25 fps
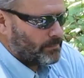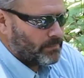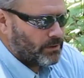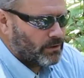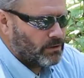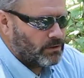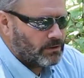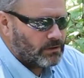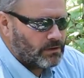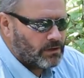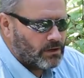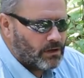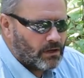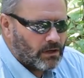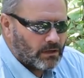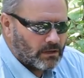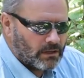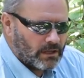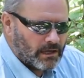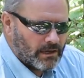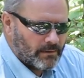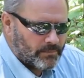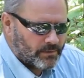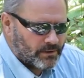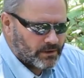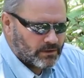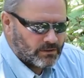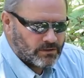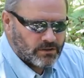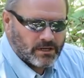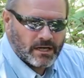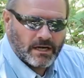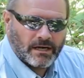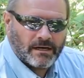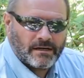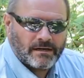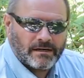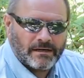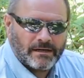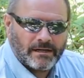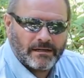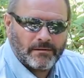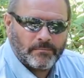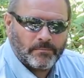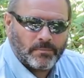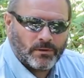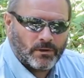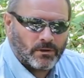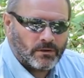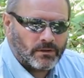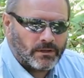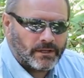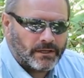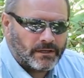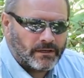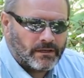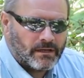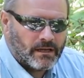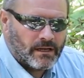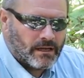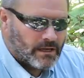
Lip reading: pull it all up or cut it and pull it,